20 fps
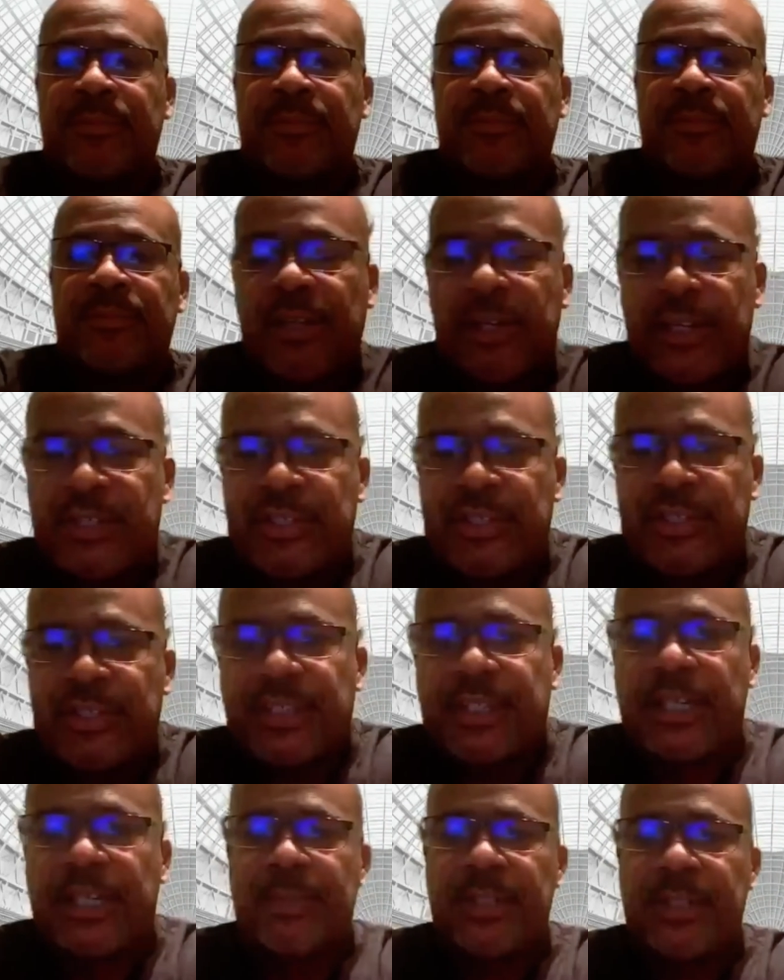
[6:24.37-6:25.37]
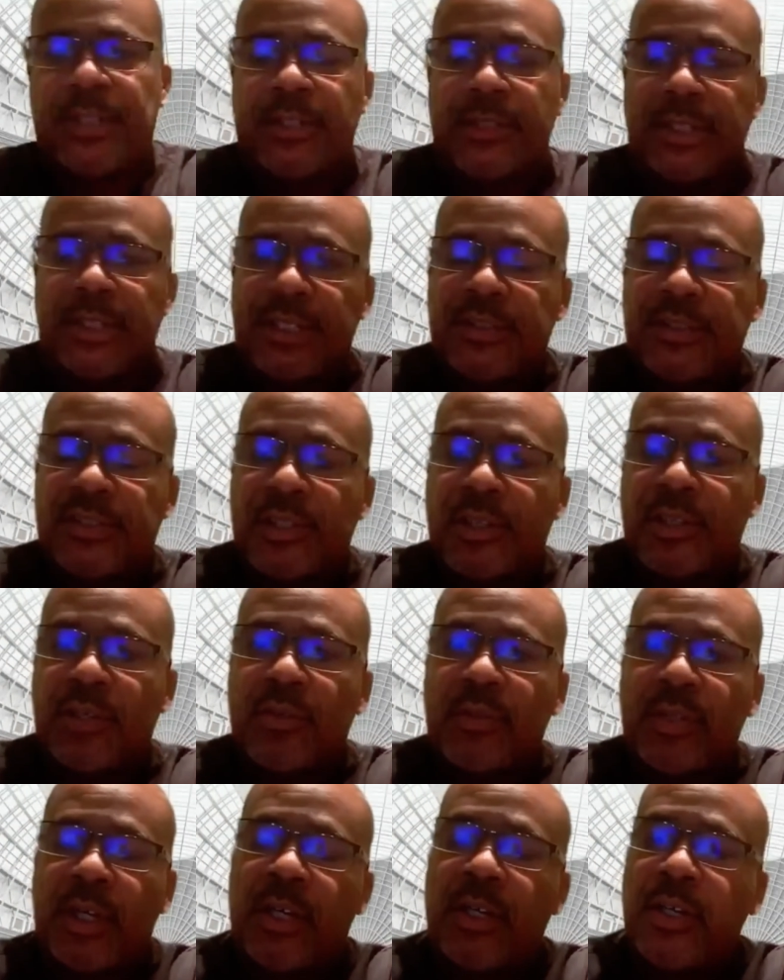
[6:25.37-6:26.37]
I should have commented on this. So
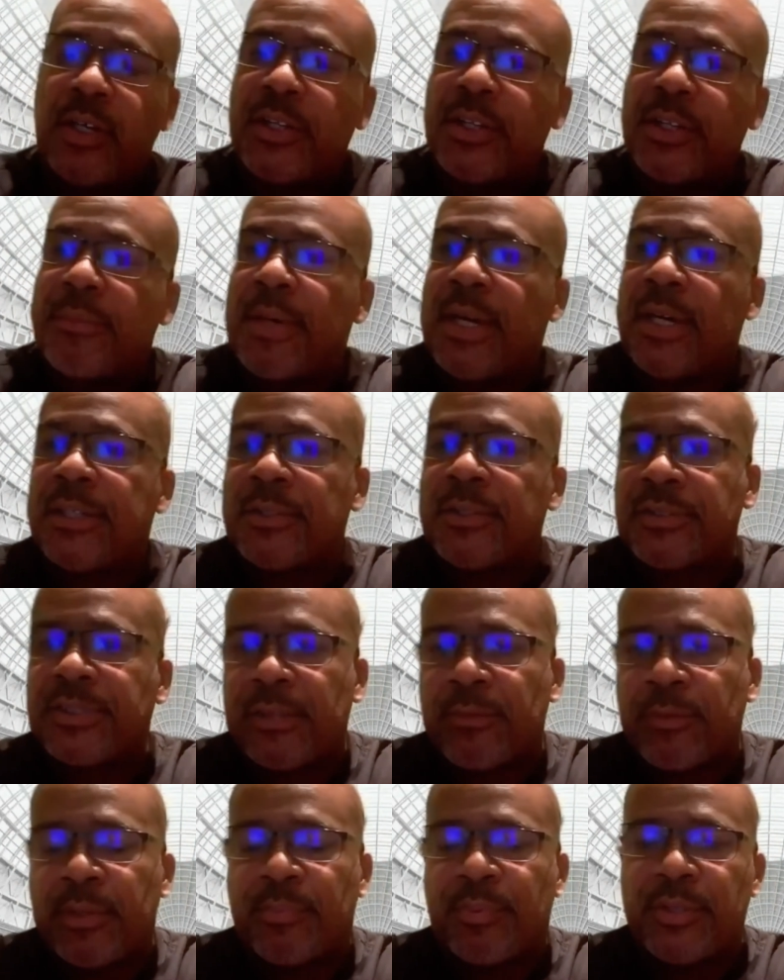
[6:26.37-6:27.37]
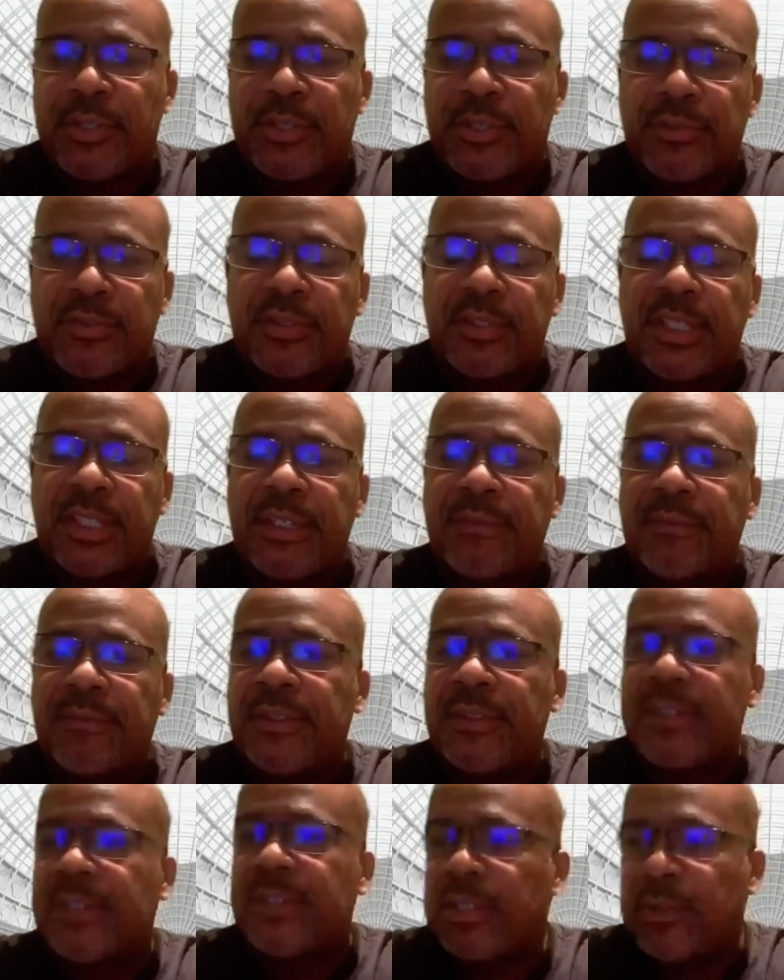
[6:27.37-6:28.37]
on the models that we're producing, even
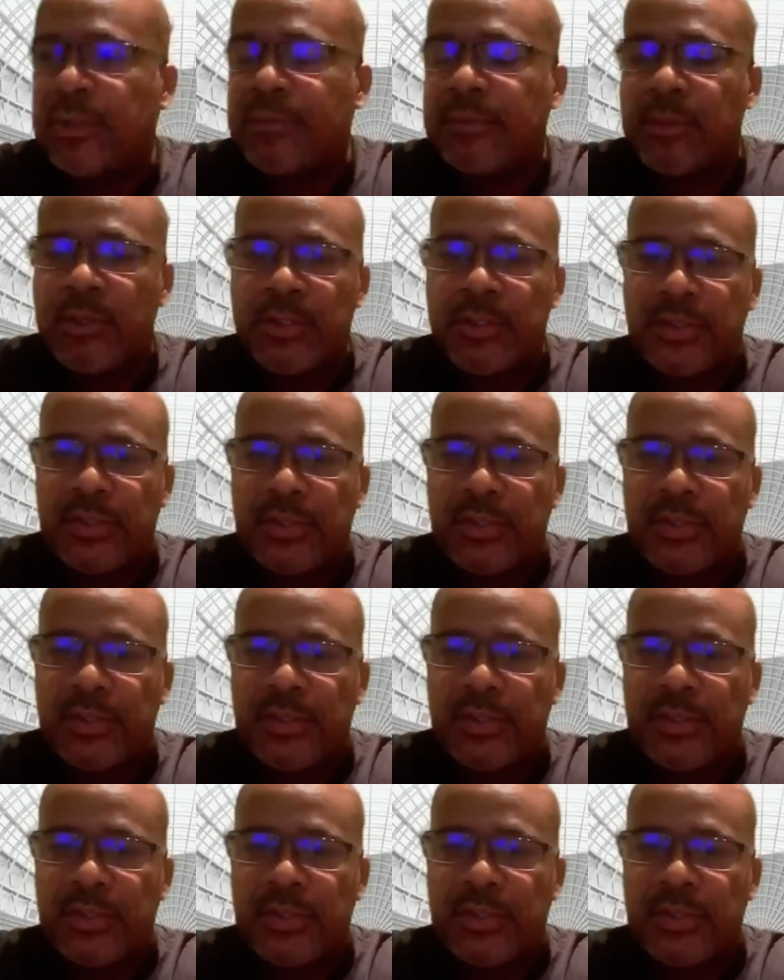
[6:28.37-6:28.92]
though, of course,